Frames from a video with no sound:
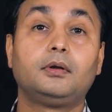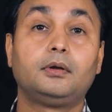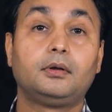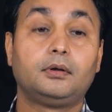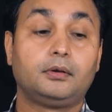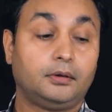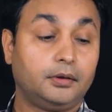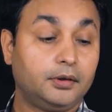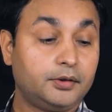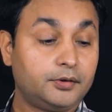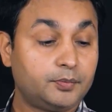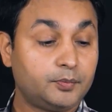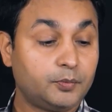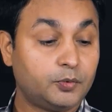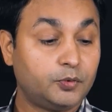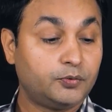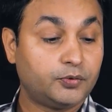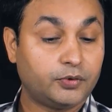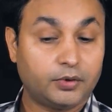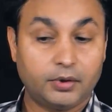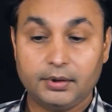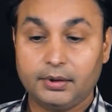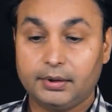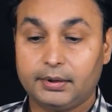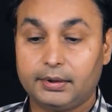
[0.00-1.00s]
Let's move
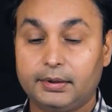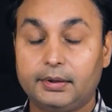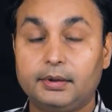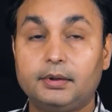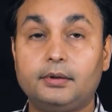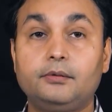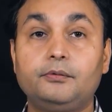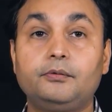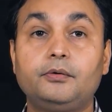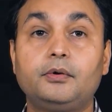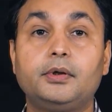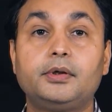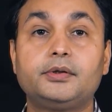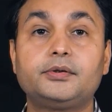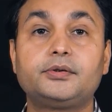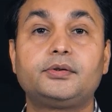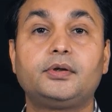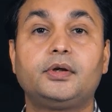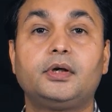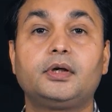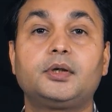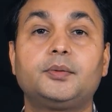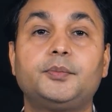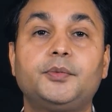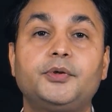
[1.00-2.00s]
on and let's
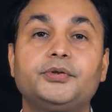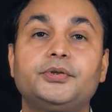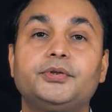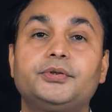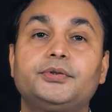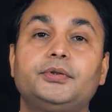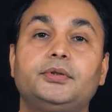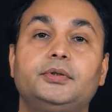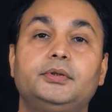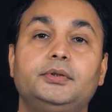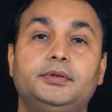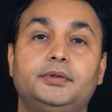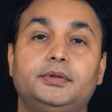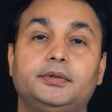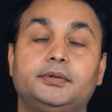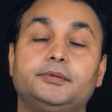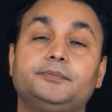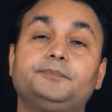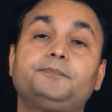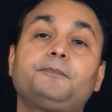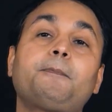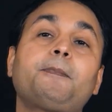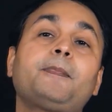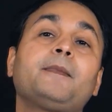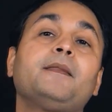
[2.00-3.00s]
talk about the third thing.
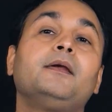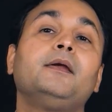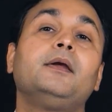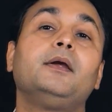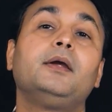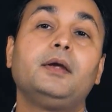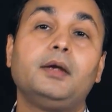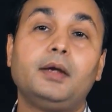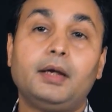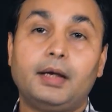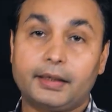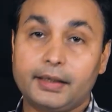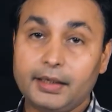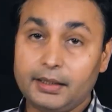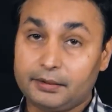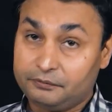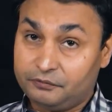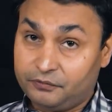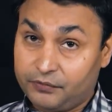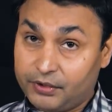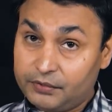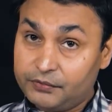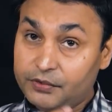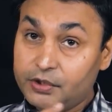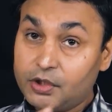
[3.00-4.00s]

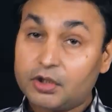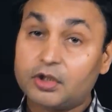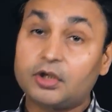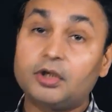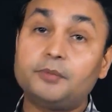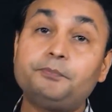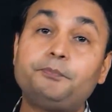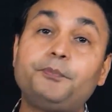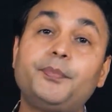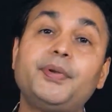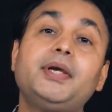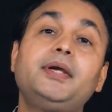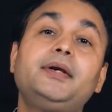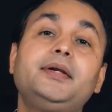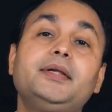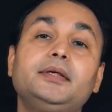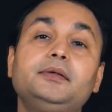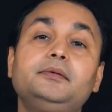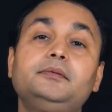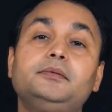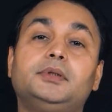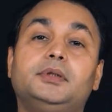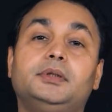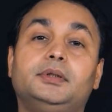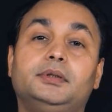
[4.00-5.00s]
Again, when you're
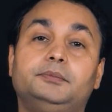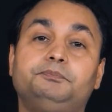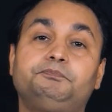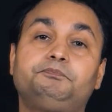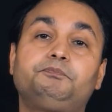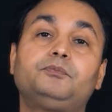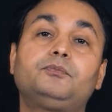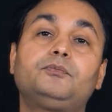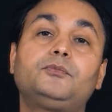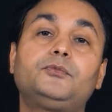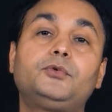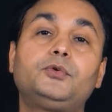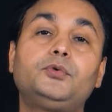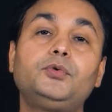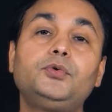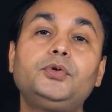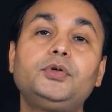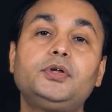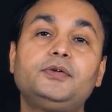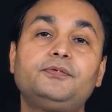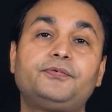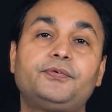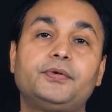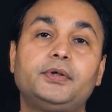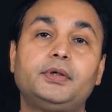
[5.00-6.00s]
comparing two
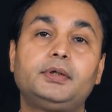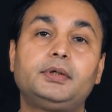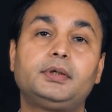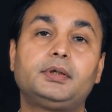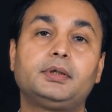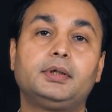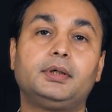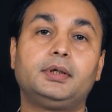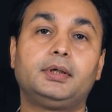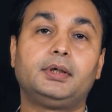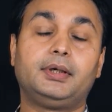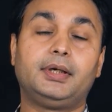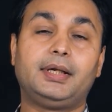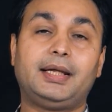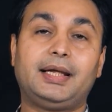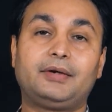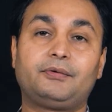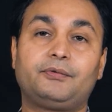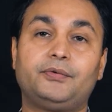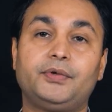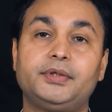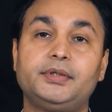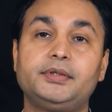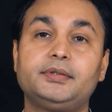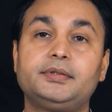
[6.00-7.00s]
different
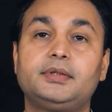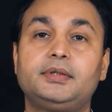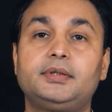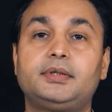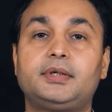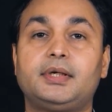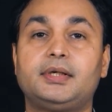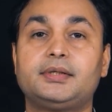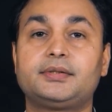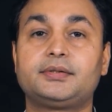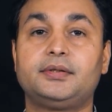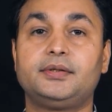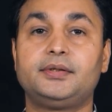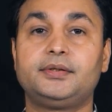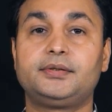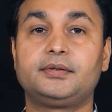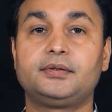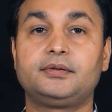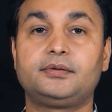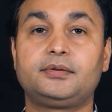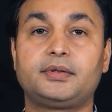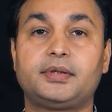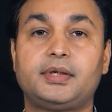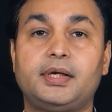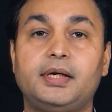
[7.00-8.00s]
languages and
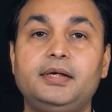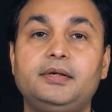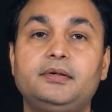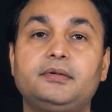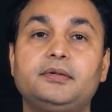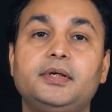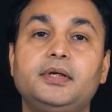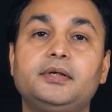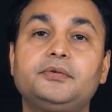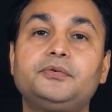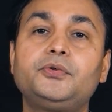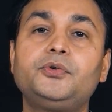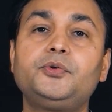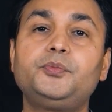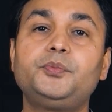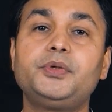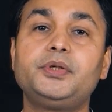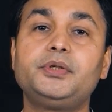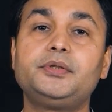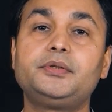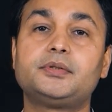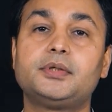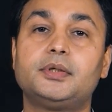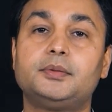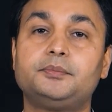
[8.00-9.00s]
translations, right, there should
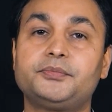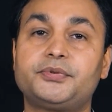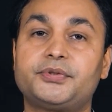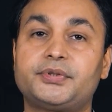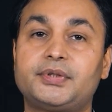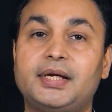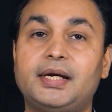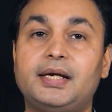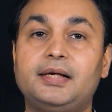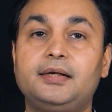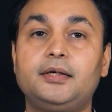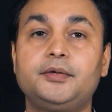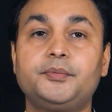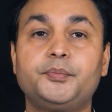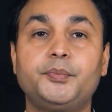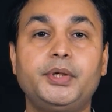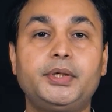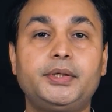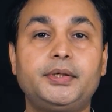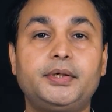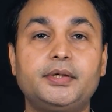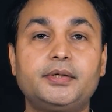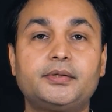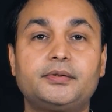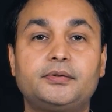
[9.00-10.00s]
be some standard
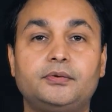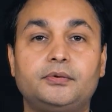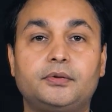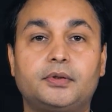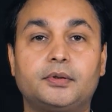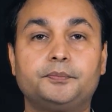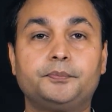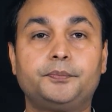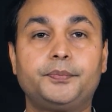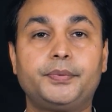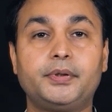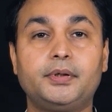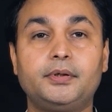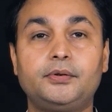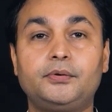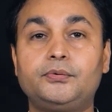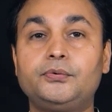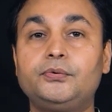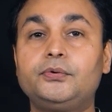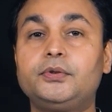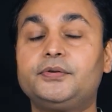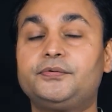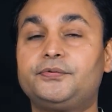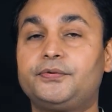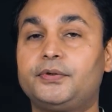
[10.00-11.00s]
metrics to compare
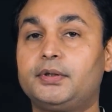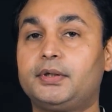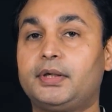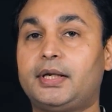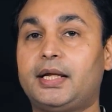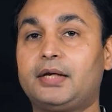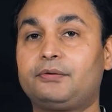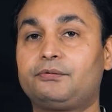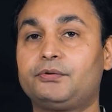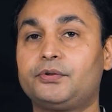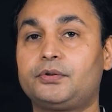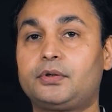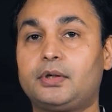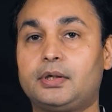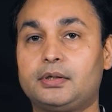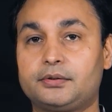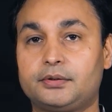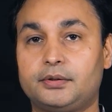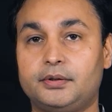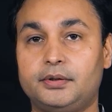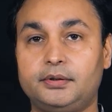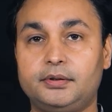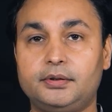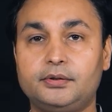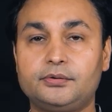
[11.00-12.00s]
two different language
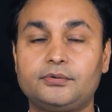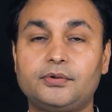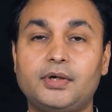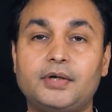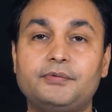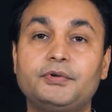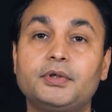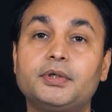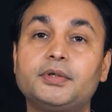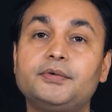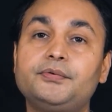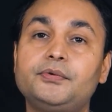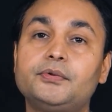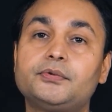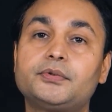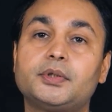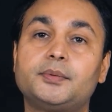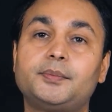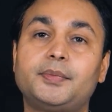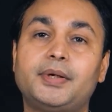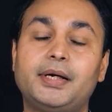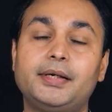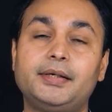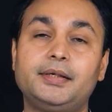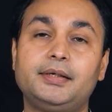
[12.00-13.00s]
translators. So I will give you
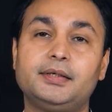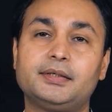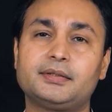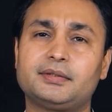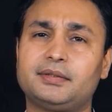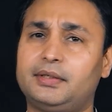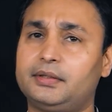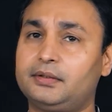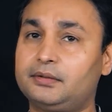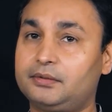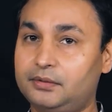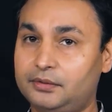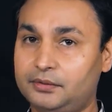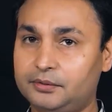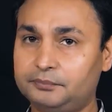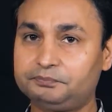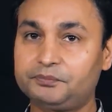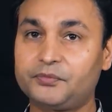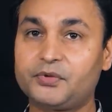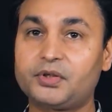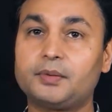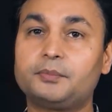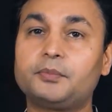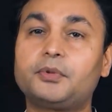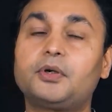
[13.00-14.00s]
some ideas, like,
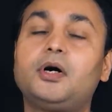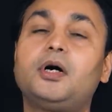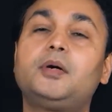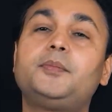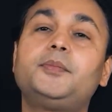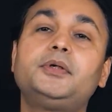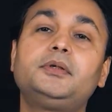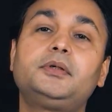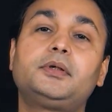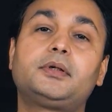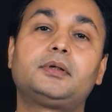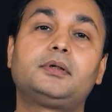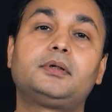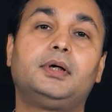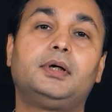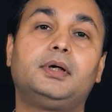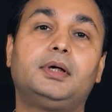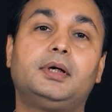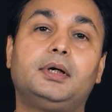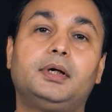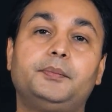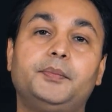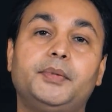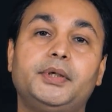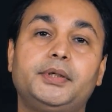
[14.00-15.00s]
some common
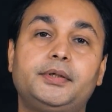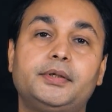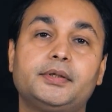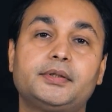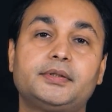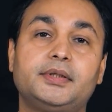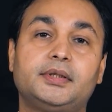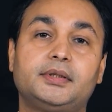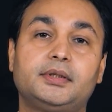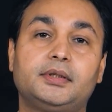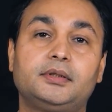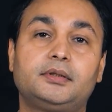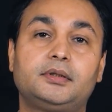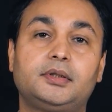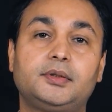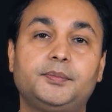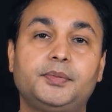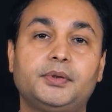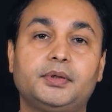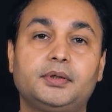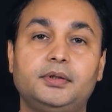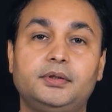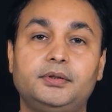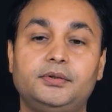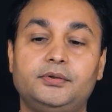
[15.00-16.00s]
metrics that are
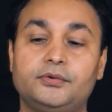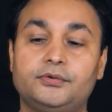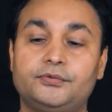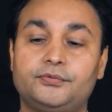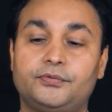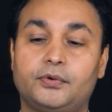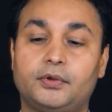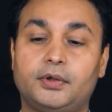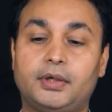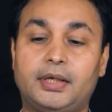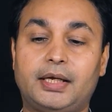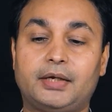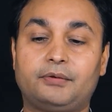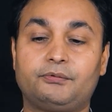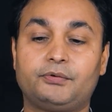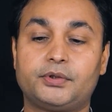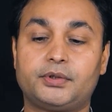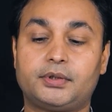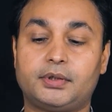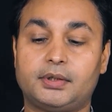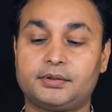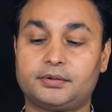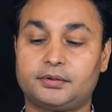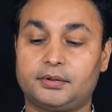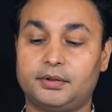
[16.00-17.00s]
typically used for
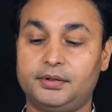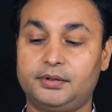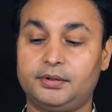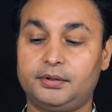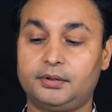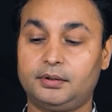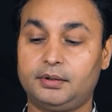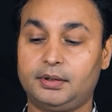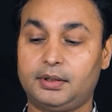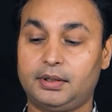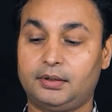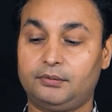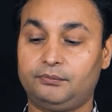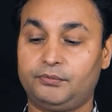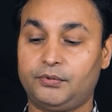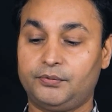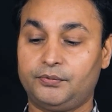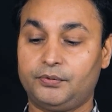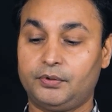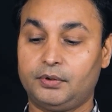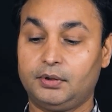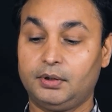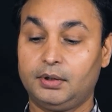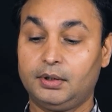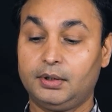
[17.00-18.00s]
language translation, and we
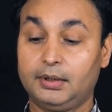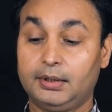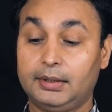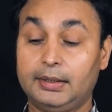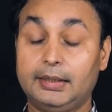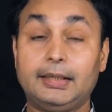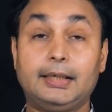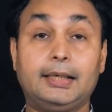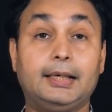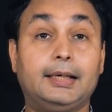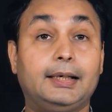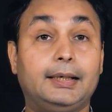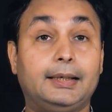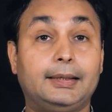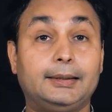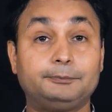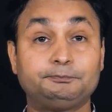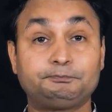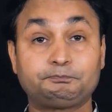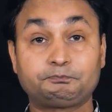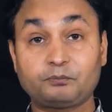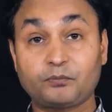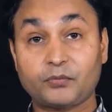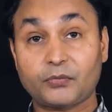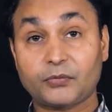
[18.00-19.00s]

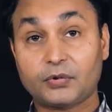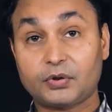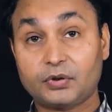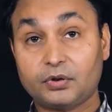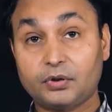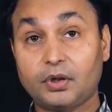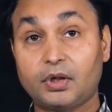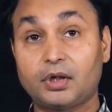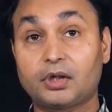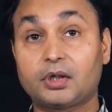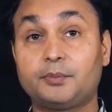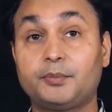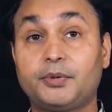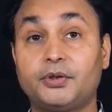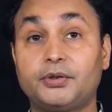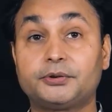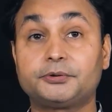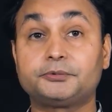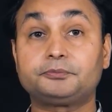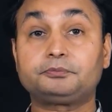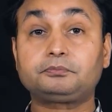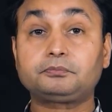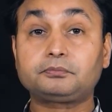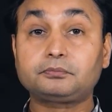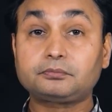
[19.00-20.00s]
will talk
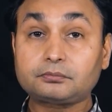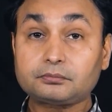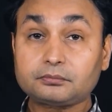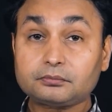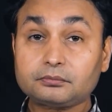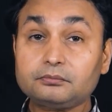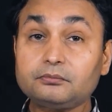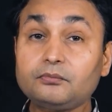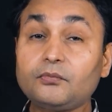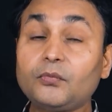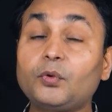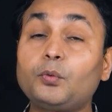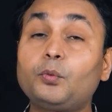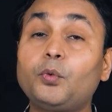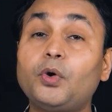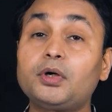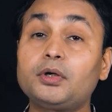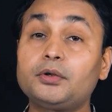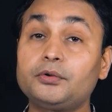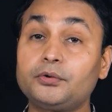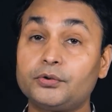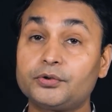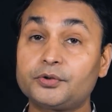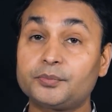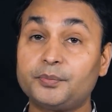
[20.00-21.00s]
about what
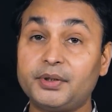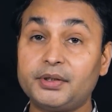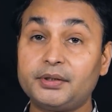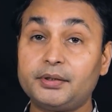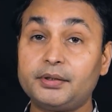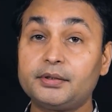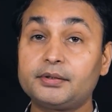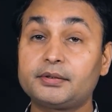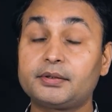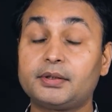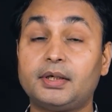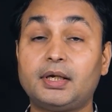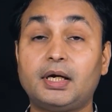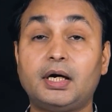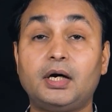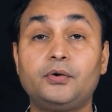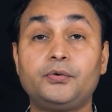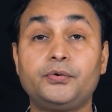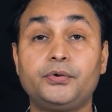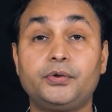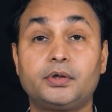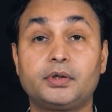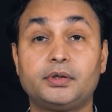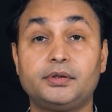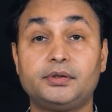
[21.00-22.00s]
are those metrics and how
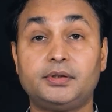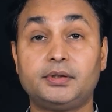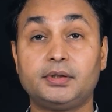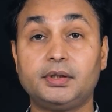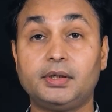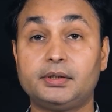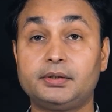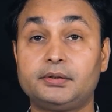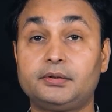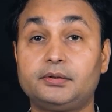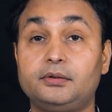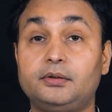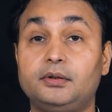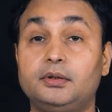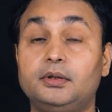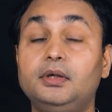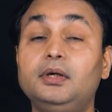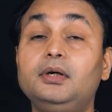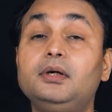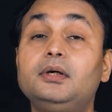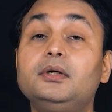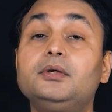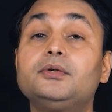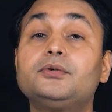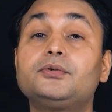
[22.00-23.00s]
you can judge
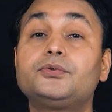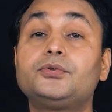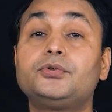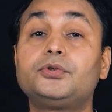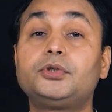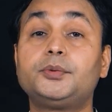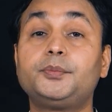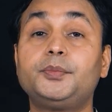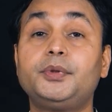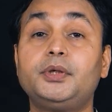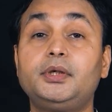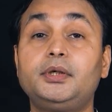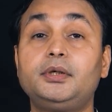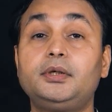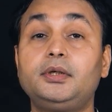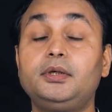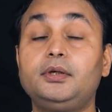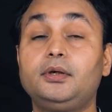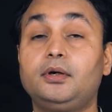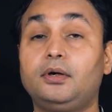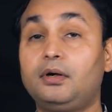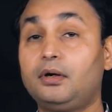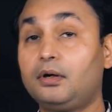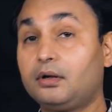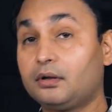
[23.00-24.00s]
the
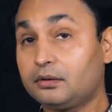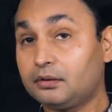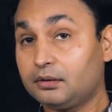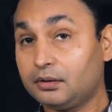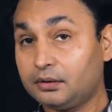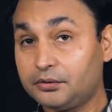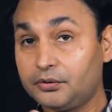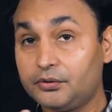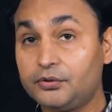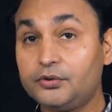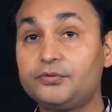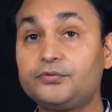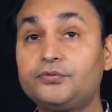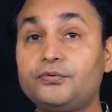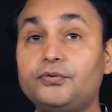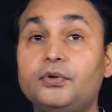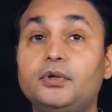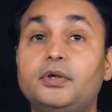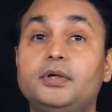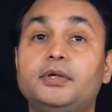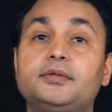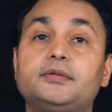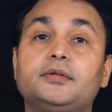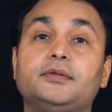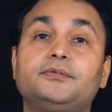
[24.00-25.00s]
suitability or the
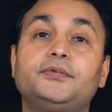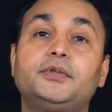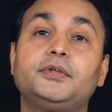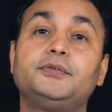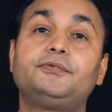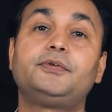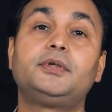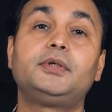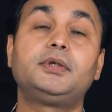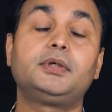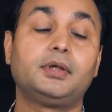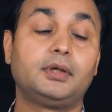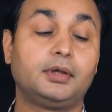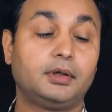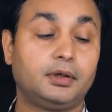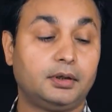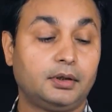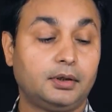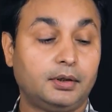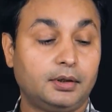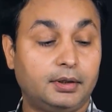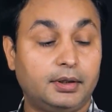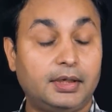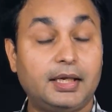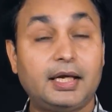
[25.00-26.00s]
usefulness of different
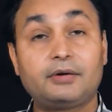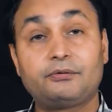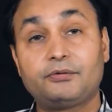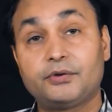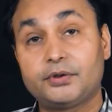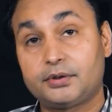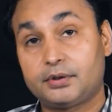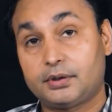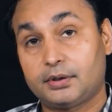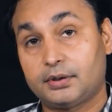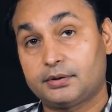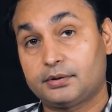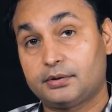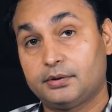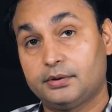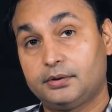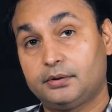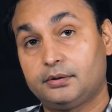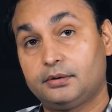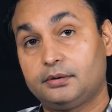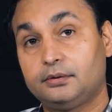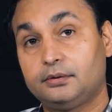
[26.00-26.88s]
language translators.